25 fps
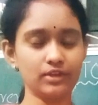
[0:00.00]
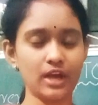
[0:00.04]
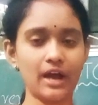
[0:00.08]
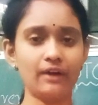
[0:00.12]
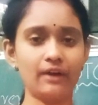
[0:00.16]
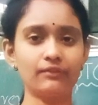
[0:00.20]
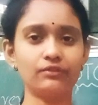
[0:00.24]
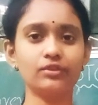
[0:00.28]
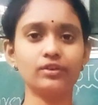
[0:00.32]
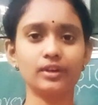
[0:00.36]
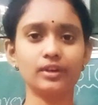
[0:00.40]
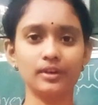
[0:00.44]

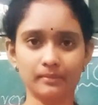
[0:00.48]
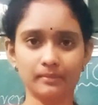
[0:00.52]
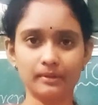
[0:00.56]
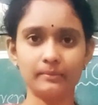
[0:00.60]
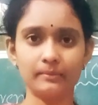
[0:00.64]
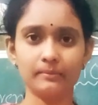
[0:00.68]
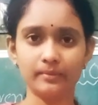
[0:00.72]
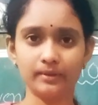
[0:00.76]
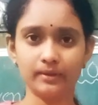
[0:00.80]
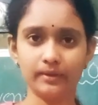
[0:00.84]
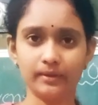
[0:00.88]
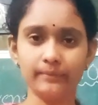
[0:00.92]
have to
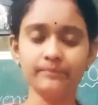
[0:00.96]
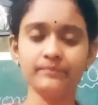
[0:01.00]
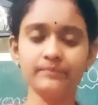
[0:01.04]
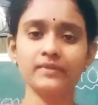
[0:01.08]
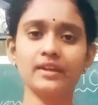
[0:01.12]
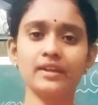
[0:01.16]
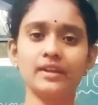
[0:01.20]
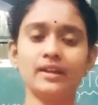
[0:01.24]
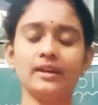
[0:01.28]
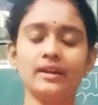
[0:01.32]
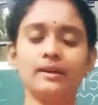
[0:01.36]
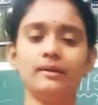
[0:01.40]
remember,
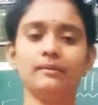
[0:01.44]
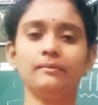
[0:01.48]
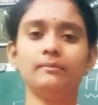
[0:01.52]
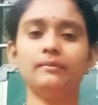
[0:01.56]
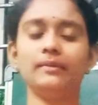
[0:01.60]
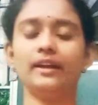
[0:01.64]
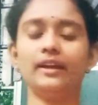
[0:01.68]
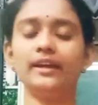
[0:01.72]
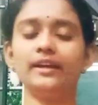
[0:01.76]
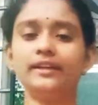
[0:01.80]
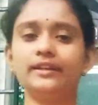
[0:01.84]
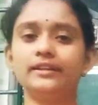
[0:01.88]

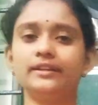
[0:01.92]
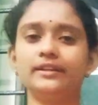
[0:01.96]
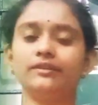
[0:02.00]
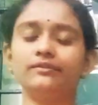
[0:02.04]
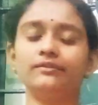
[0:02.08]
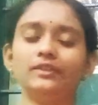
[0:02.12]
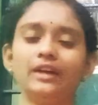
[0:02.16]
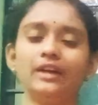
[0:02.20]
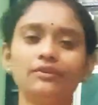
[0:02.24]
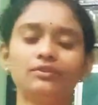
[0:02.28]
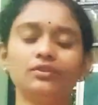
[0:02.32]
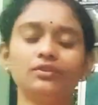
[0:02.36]
like
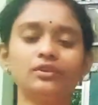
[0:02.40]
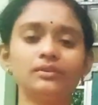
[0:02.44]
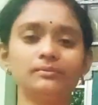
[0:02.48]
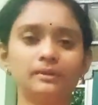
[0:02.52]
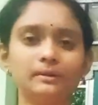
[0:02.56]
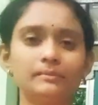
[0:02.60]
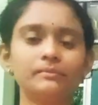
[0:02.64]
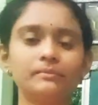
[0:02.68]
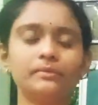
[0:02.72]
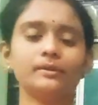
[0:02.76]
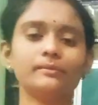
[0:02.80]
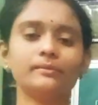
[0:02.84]
we have to
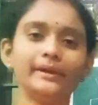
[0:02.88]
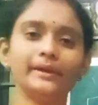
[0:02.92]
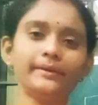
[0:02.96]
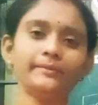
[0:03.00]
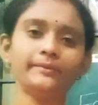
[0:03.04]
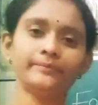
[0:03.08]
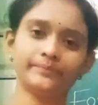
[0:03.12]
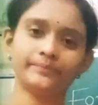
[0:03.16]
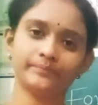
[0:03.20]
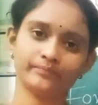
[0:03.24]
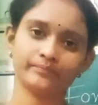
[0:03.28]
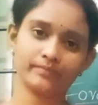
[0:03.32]
remember by
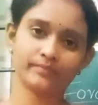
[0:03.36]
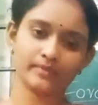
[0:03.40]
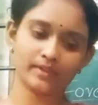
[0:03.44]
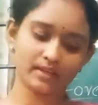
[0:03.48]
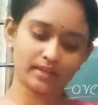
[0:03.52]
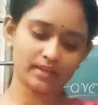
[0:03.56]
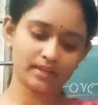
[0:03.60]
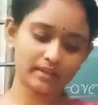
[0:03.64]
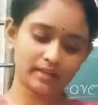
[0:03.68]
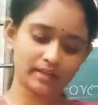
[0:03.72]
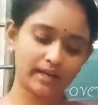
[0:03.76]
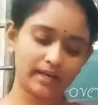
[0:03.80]

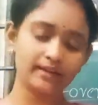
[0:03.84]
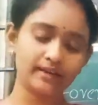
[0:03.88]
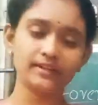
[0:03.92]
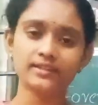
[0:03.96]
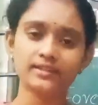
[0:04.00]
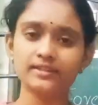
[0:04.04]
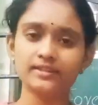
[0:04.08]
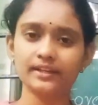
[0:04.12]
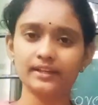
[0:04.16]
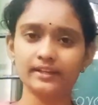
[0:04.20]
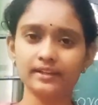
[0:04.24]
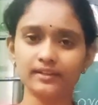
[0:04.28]

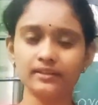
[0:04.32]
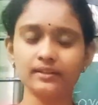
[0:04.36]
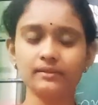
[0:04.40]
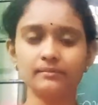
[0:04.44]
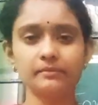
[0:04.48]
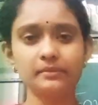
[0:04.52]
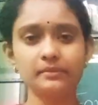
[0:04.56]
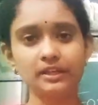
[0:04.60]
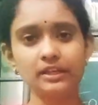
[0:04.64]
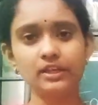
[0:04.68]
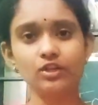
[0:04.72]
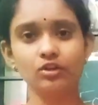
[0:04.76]
understanding the
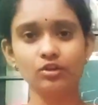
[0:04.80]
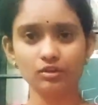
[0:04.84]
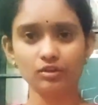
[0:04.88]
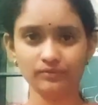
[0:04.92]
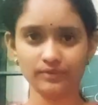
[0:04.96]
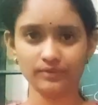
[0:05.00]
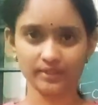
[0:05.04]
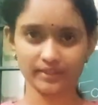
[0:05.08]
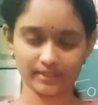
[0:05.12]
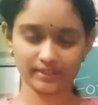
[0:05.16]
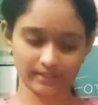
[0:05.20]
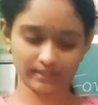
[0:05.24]
meaning of
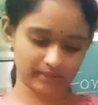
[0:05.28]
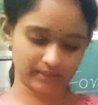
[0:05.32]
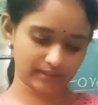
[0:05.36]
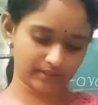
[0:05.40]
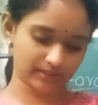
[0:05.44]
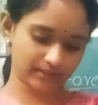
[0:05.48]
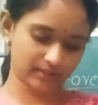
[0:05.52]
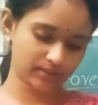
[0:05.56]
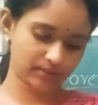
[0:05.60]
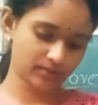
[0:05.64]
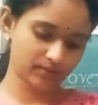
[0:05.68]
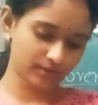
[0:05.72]
the
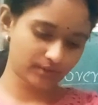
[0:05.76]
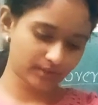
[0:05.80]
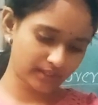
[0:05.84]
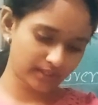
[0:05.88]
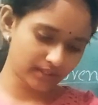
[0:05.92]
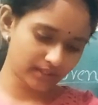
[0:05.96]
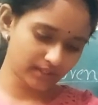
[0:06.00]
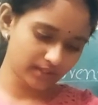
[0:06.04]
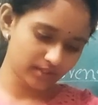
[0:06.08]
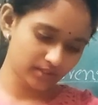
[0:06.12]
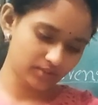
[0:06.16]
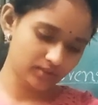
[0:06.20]
sentence.
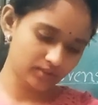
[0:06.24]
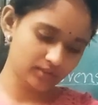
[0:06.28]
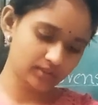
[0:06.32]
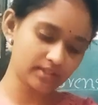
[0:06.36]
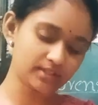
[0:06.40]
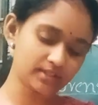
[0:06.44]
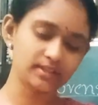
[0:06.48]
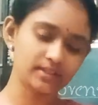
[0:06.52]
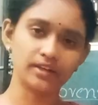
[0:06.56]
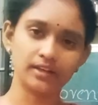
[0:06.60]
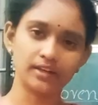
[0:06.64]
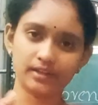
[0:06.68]
Okay, so
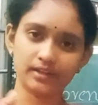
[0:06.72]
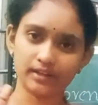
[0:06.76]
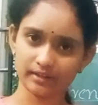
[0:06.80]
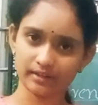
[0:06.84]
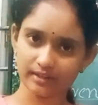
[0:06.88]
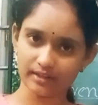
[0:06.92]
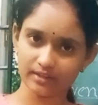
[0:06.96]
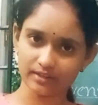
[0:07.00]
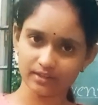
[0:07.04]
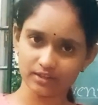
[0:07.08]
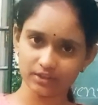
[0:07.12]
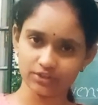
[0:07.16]
this
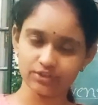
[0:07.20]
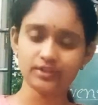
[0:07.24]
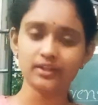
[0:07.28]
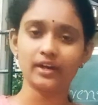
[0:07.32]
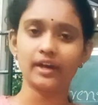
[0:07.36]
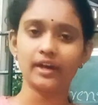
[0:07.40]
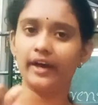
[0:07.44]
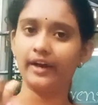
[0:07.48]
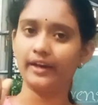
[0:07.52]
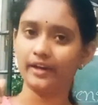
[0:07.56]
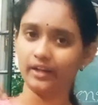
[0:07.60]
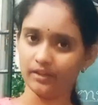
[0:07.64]
recognition,
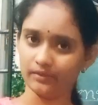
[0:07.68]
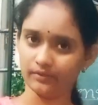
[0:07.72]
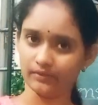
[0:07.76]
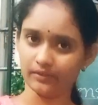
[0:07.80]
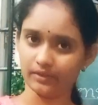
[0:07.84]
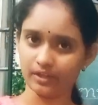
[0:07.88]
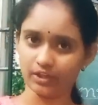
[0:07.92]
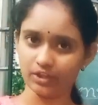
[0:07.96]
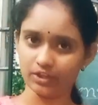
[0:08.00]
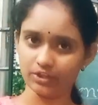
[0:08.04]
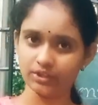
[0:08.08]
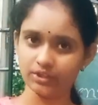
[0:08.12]

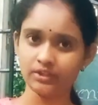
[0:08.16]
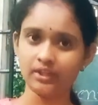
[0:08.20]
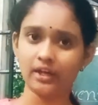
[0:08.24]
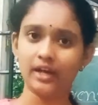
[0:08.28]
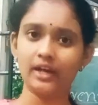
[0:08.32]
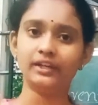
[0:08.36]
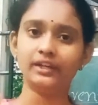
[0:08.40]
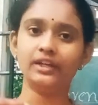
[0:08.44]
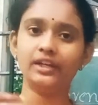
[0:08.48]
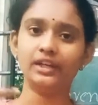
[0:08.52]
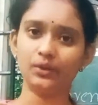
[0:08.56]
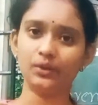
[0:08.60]
identification
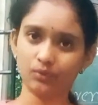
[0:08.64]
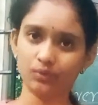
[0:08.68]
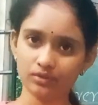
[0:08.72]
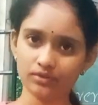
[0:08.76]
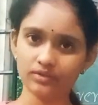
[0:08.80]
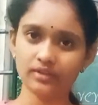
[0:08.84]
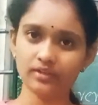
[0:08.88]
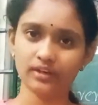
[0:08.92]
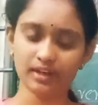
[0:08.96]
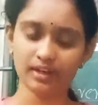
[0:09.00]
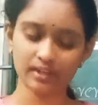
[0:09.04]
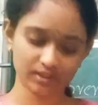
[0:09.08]
and
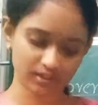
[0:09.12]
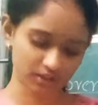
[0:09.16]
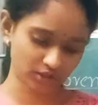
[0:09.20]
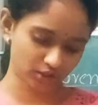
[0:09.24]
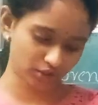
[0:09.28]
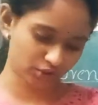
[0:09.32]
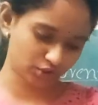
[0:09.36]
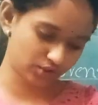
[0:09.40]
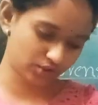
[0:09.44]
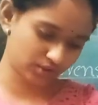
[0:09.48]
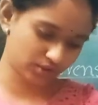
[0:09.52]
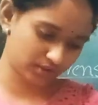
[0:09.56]

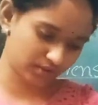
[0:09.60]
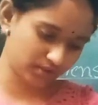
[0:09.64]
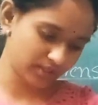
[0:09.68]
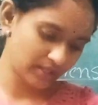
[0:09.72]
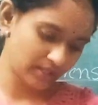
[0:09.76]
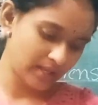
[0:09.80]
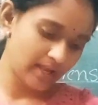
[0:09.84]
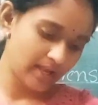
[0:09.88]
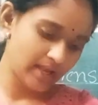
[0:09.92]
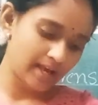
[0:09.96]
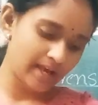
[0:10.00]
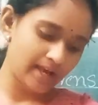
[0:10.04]
individualization
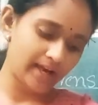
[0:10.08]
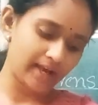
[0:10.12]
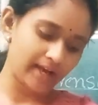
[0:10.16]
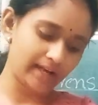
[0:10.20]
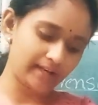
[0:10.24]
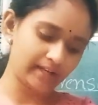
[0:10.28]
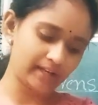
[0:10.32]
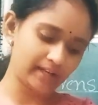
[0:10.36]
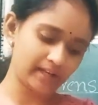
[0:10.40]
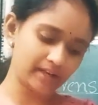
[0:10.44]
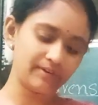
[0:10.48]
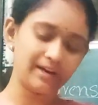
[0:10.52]

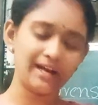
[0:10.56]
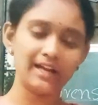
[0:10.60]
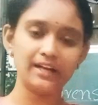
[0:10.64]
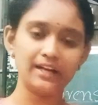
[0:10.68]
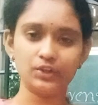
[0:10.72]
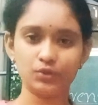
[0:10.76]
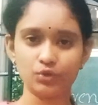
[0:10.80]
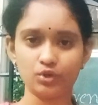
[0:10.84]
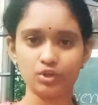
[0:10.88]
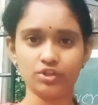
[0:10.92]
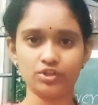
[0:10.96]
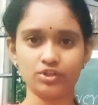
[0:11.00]
and
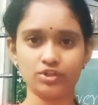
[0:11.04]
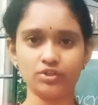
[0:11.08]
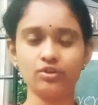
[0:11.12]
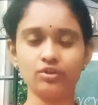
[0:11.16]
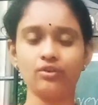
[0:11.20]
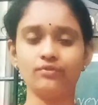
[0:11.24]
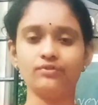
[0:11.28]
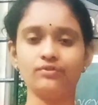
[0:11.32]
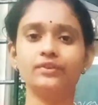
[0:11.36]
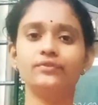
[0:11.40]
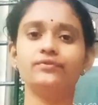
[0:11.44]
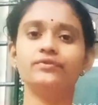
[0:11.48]
evaluation
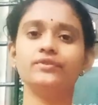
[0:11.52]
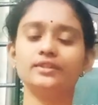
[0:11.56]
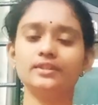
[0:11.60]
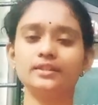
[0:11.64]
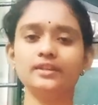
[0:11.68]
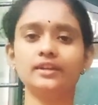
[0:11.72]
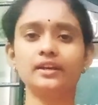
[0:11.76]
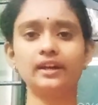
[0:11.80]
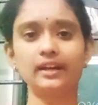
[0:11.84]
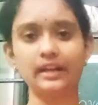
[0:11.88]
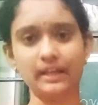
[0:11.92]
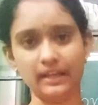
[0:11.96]
of the
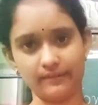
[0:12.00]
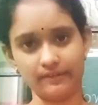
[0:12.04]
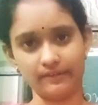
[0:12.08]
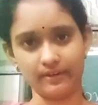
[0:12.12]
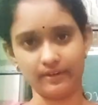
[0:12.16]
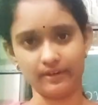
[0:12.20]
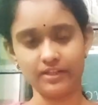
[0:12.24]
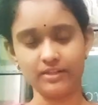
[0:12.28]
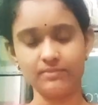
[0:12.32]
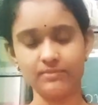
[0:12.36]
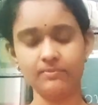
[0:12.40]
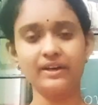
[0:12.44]
physical
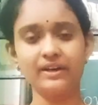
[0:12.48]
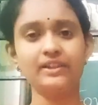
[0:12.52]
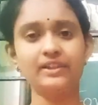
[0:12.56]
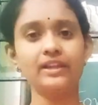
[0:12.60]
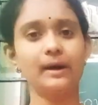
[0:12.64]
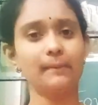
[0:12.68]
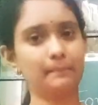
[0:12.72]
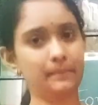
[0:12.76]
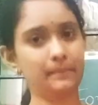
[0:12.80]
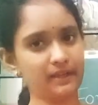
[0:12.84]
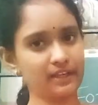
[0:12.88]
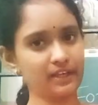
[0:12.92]
evidence by the
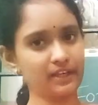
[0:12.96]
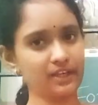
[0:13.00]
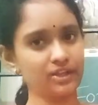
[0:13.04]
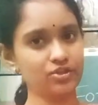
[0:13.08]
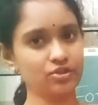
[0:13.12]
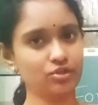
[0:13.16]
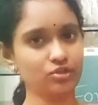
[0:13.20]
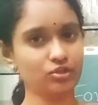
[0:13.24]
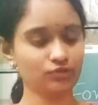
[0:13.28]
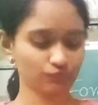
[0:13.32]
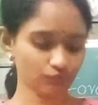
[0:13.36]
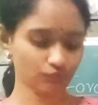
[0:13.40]

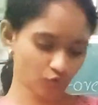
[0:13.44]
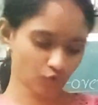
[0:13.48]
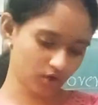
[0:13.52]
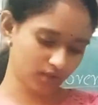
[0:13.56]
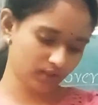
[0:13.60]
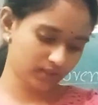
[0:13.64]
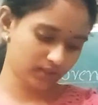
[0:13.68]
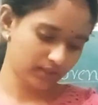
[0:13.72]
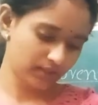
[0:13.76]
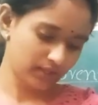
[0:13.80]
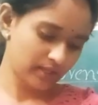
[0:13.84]
application of what?